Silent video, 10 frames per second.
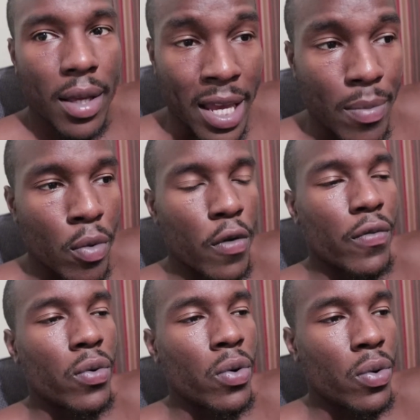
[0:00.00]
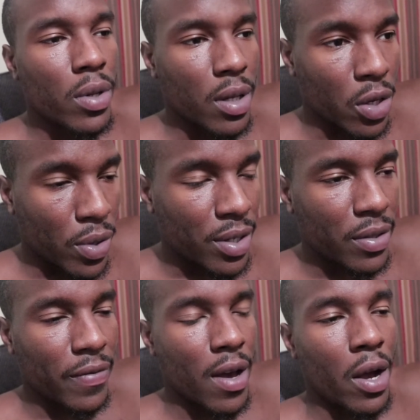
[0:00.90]
eat more food, increase
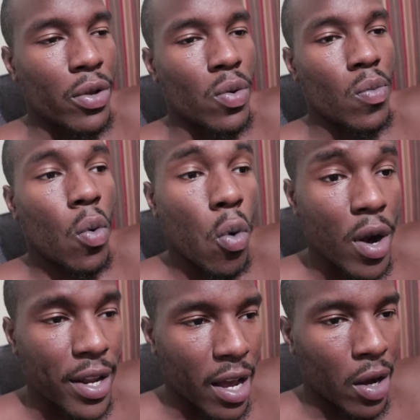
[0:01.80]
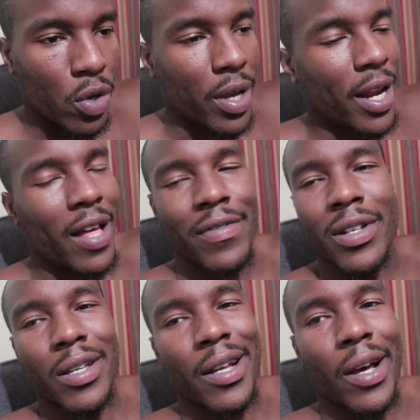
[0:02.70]
the volume, work out. You got to have
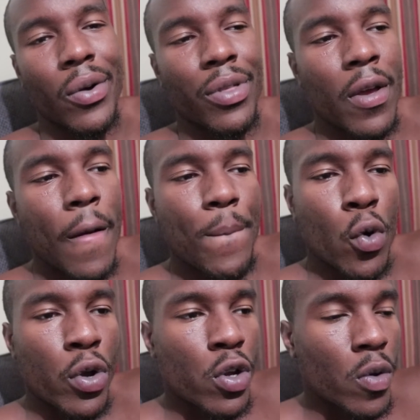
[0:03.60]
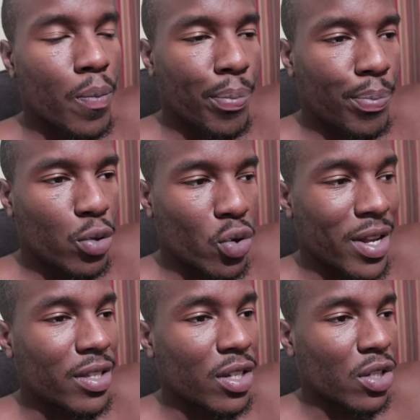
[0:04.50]
good gut health or your
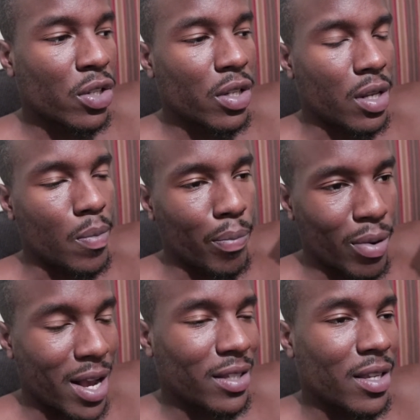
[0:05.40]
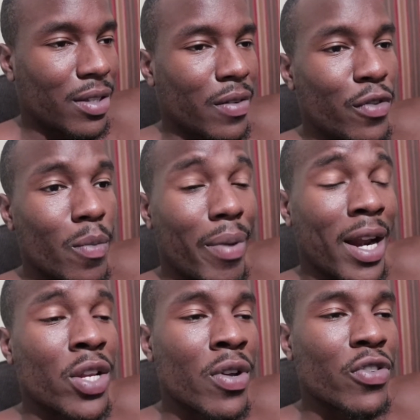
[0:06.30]
transition and process of your
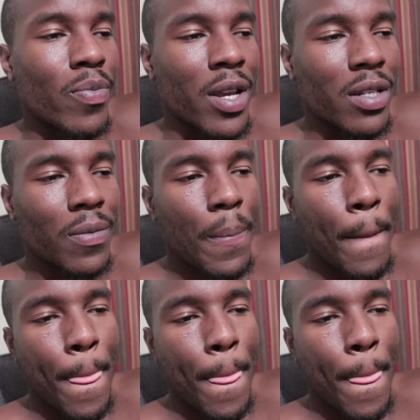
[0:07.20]
body transformation